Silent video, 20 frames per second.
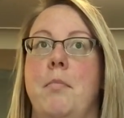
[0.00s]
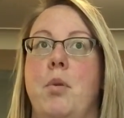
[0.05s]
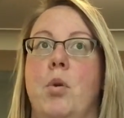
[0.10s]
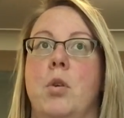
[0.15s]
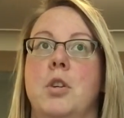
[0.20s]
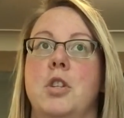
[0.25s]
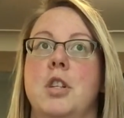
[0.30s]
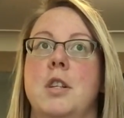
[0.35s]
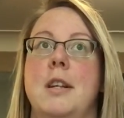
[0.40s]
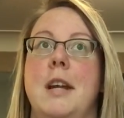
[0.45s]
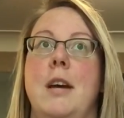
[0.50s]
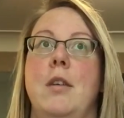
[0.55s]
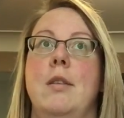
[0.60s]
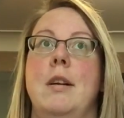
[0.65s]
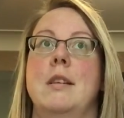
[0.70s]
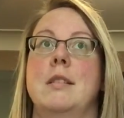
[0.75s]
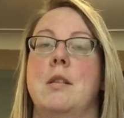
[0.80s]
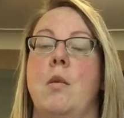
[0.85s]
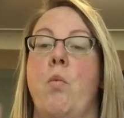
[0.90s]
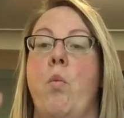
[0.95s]
portioned out
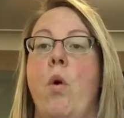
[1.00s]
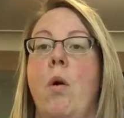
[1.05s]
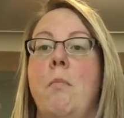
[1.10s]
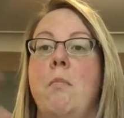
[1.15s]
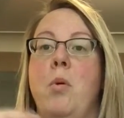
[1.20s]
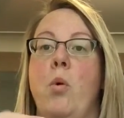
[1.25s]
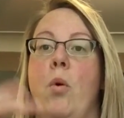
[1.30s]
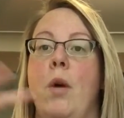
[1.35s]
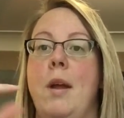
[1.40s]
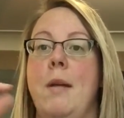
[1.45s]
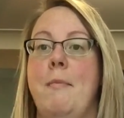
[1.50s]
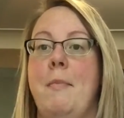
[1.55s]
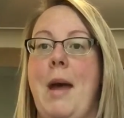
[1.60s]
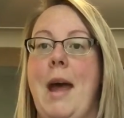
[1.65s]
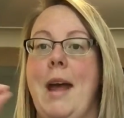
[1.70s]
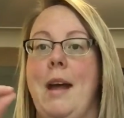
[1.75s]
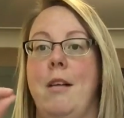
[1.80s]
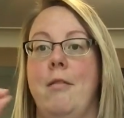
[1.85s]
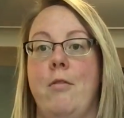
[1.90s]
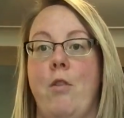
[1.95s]
is a 1 point
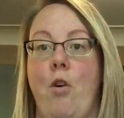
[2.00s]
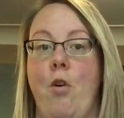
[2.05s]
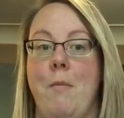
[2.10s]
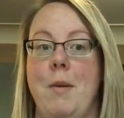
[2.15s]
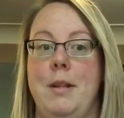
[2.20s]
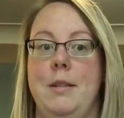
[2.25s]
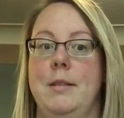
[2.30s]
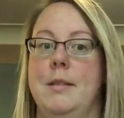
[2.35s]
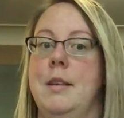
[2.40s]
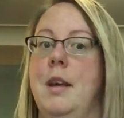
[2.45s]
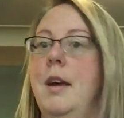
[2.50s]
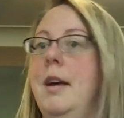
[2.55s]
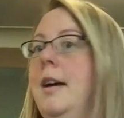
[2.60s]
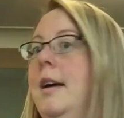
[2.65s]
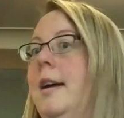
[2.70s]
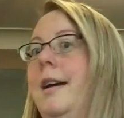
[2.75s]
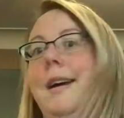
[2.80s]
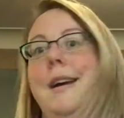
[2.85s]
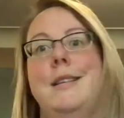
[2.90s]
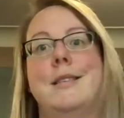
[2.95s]
bag of almonds.
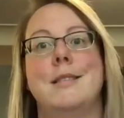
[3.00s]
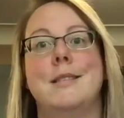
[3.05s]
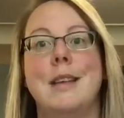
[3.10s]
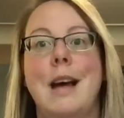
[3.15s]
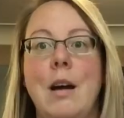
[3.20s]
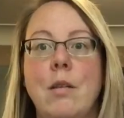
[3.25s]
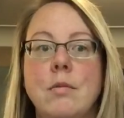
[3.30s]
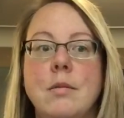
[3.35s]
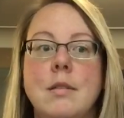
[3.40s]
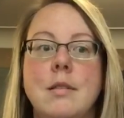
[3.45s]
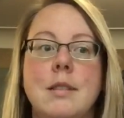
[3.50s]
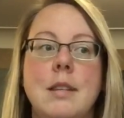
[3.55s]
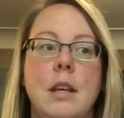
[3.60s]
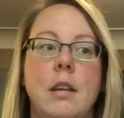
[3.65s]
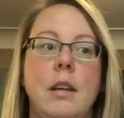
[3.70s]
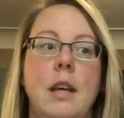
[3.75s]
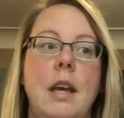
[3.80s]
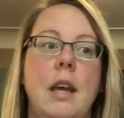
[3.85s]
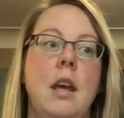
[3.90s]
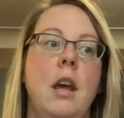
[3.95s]
It sounds
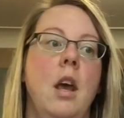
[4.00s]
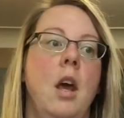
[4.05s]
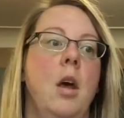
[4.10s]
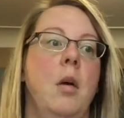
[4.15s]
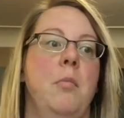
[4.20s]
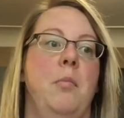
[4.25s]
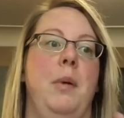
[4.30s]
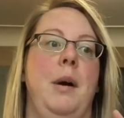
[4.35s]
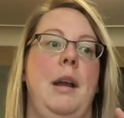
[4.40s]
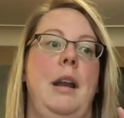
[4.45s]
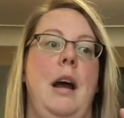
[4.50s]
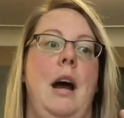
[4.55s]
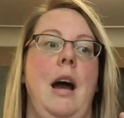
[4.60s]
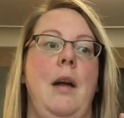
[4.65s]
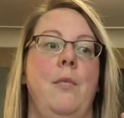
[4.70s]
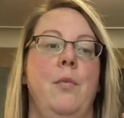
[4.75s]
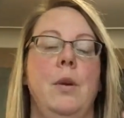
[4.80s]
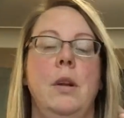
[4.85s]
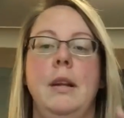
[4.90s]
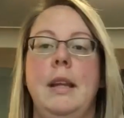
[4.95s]
silly, but I
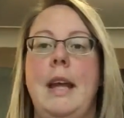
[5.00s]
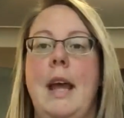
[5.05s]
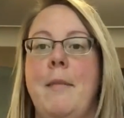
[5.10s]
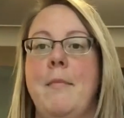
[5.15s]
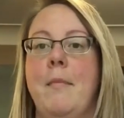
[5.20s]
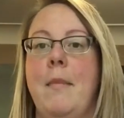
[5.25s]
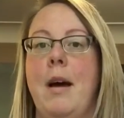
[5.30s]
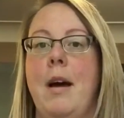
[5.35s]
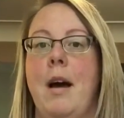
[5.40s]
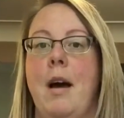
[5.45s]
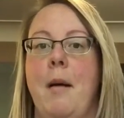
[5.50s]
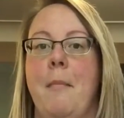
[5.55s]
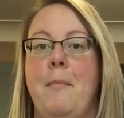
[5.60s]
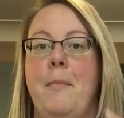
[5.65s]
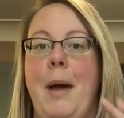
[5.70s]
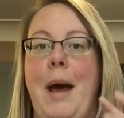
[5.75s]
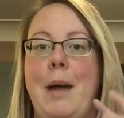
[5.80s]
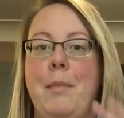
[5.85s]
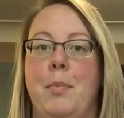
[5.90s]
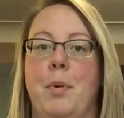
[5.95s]
really am a
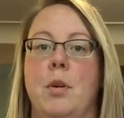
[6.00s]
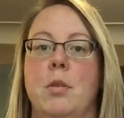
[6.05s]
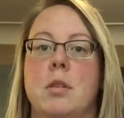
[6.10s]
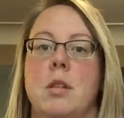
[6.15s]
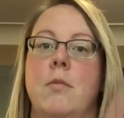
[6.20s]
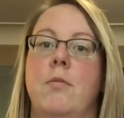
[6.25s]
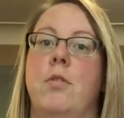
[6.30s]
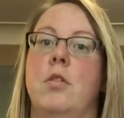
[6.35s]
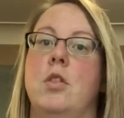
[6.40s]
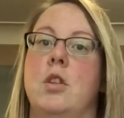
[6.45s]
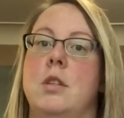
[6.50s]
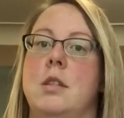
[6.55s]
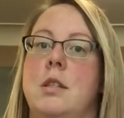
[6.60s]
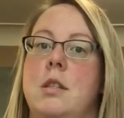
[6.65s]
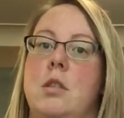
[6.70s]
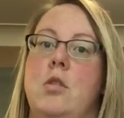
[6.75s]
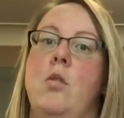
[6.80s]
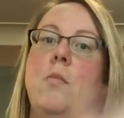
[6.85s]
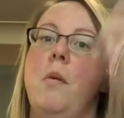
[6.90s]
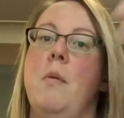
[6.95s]
bad person for
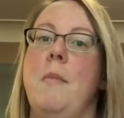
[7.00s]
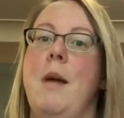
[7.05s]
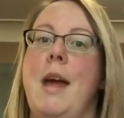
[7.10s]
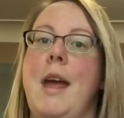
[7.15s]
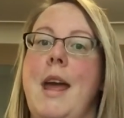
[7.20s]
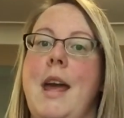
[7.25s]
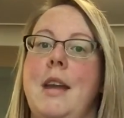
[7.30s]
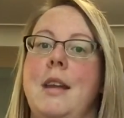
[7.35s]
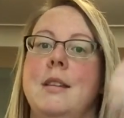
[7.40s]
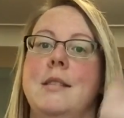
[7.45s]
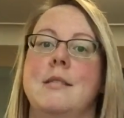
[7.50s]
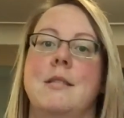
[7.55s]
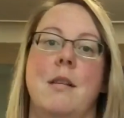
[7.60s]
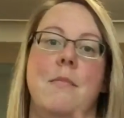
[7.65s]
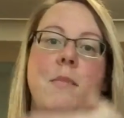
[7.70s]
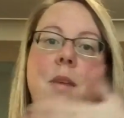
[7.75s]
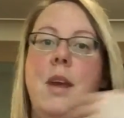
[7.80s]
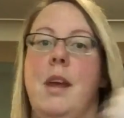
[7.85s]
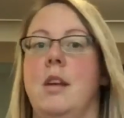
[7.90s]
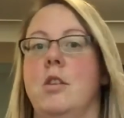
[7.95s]
just scooping my hand in
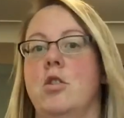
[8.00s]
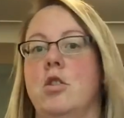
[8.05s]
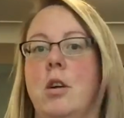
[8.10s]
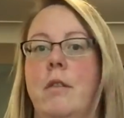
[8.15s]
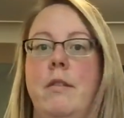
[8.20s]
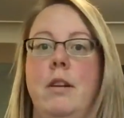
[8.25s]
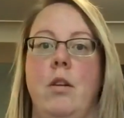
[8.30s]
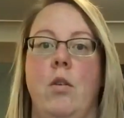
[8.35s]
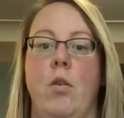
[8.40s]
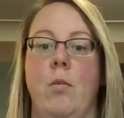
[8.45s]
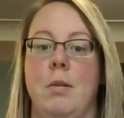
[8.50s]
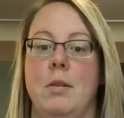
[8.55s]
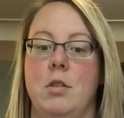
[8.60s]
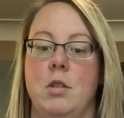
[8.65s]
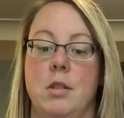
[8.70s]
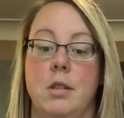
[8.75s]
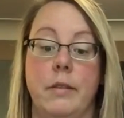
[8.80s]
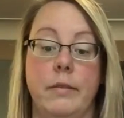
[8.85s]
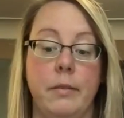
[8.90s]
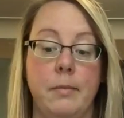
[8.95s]
something and shoving a whole bunch
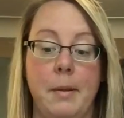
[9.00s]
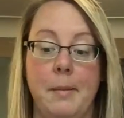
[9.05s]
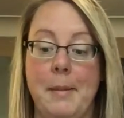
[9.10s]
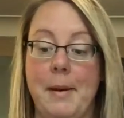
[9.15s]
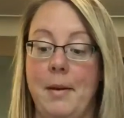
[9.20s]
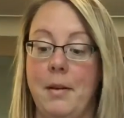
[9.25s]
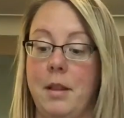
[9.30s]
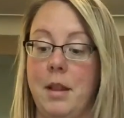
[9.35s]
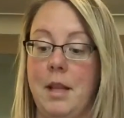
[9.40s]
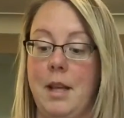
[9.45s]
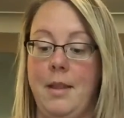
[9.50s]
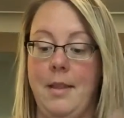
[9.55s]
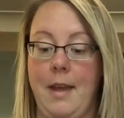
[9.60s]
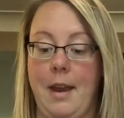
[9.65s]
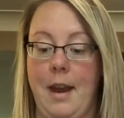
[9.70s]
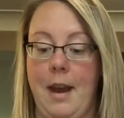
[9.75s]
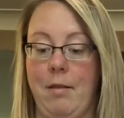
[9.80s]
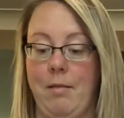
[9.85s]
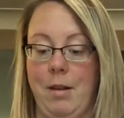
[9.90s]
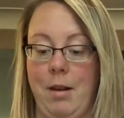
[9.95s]
of stuff in my mouth, and
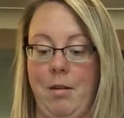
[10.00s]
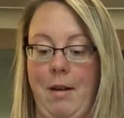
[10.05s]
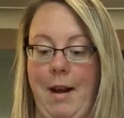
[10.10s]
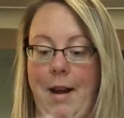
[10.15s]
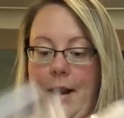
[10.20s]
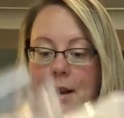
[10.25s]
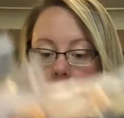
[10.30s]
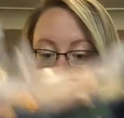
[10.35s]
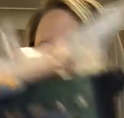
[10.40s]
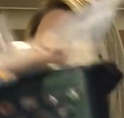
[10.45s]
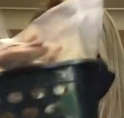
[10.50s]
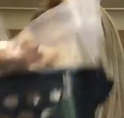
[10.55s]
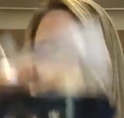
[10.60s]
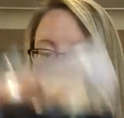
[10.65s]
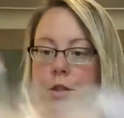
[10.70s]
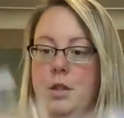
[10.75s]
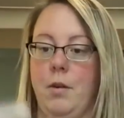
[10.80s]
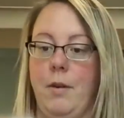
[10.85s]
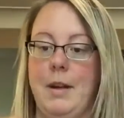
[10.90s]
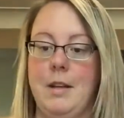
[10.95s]
then I regret it.
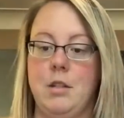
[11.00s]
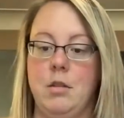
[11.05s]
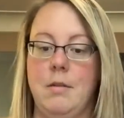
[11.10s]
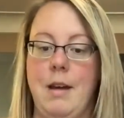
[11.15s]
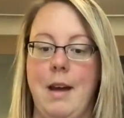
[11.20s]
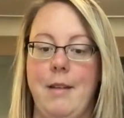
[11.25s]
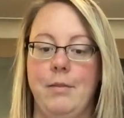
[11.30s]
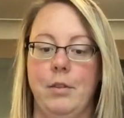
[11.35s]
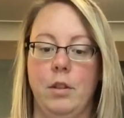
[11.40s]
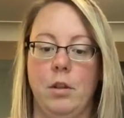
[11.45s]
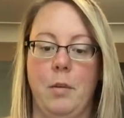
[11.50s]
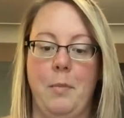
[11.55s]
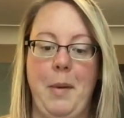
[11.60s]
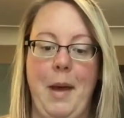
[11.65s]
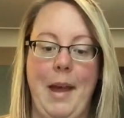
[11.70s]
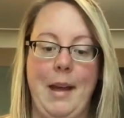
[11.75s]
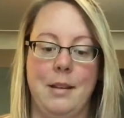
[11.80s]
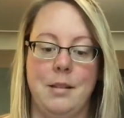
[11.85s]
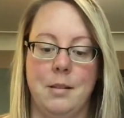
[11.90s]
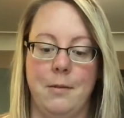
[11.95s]
So I do have little
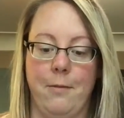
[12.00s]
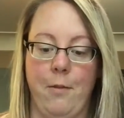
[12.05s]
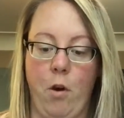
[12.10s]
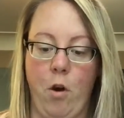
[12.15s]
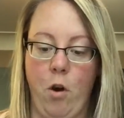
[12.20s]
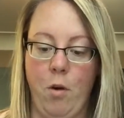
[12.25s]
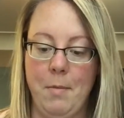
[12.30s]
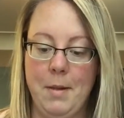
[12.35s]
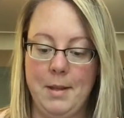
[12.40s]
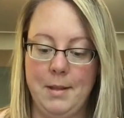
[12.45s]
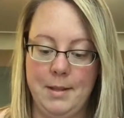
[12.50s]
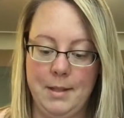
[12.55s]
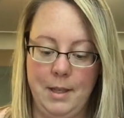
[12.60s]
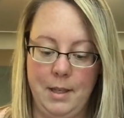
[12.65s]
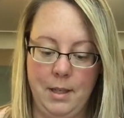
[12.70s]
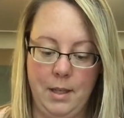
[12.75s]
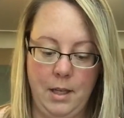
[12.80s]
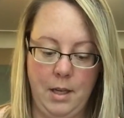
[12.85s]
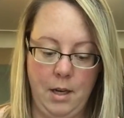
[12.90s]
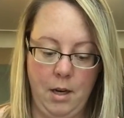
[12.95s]
bags of almonds
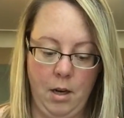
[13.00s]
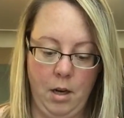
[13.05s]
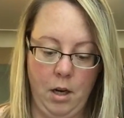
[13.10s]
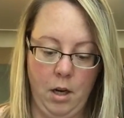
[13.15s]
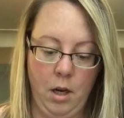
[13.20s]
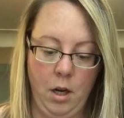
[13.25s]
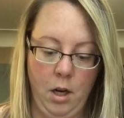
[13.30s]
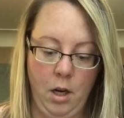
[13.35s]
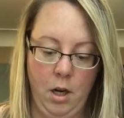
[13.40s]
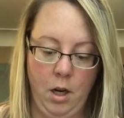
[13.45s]
in here,